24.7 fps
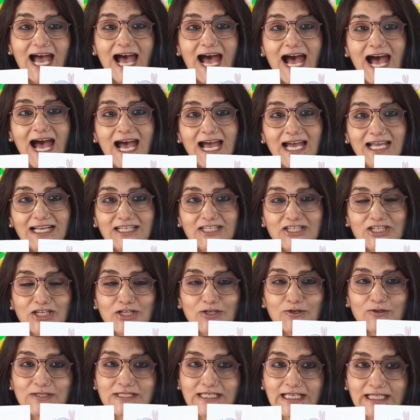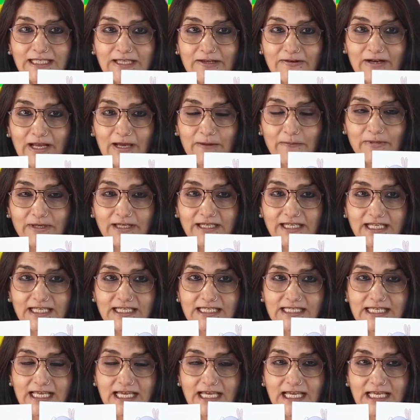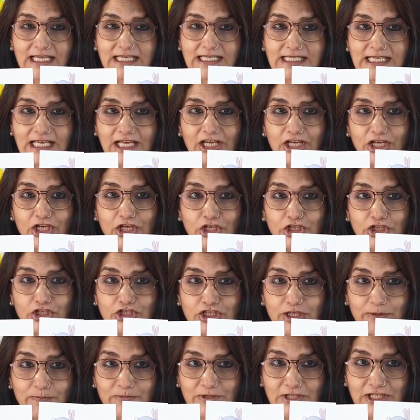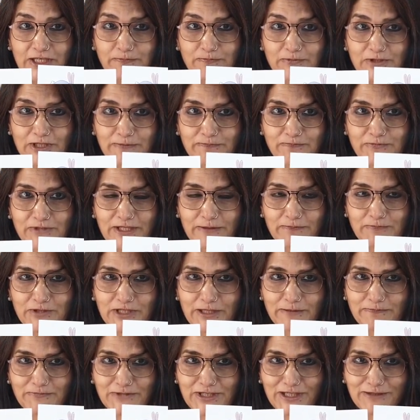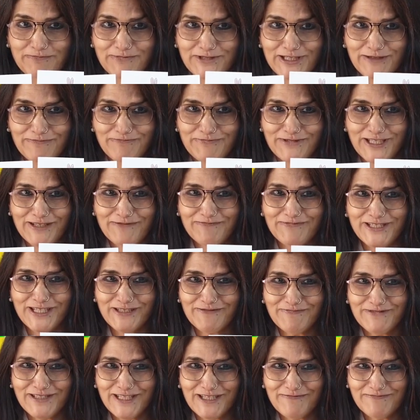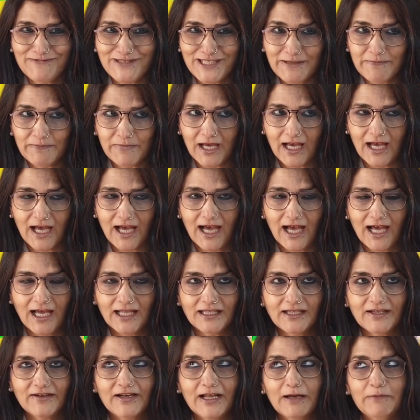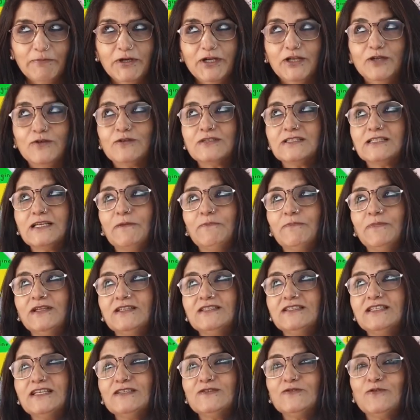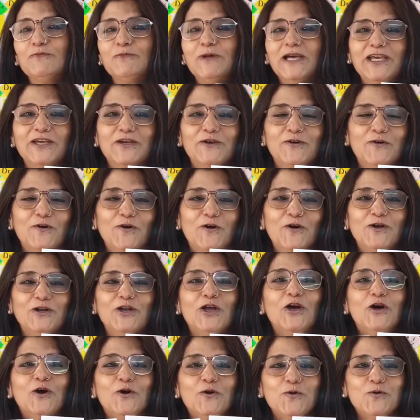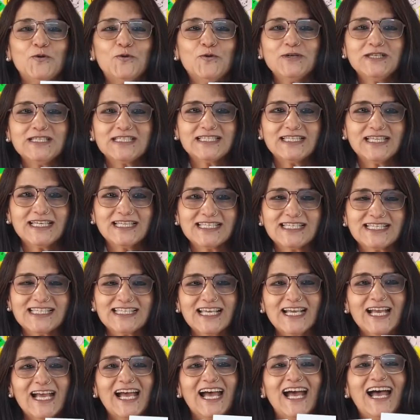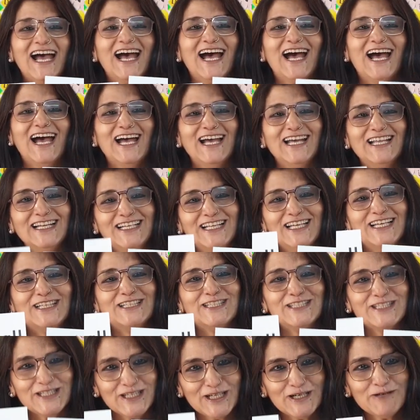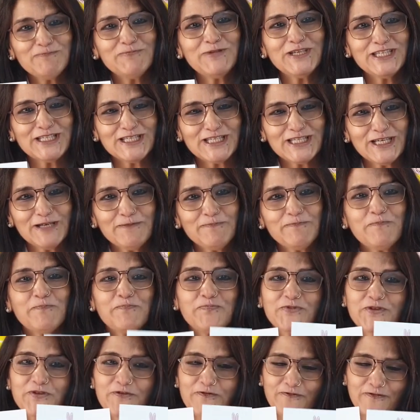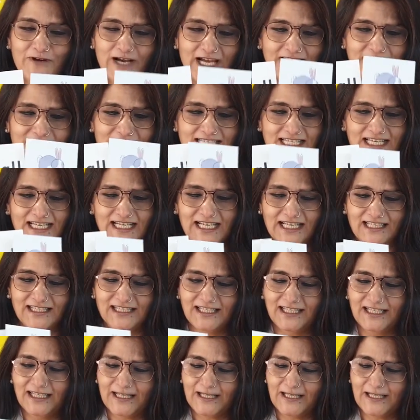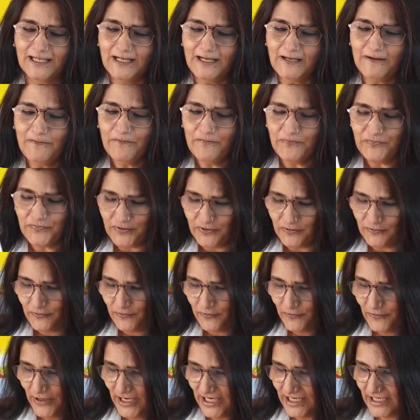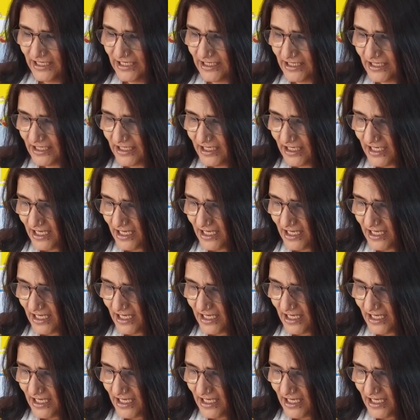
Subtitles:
and she looks at the rabbit and says chip chip chip chip chip chip chip chip chip chip chip. And the rabbit looks up and says, oh my God, who is this? And Chirpy Chip finds another little friend.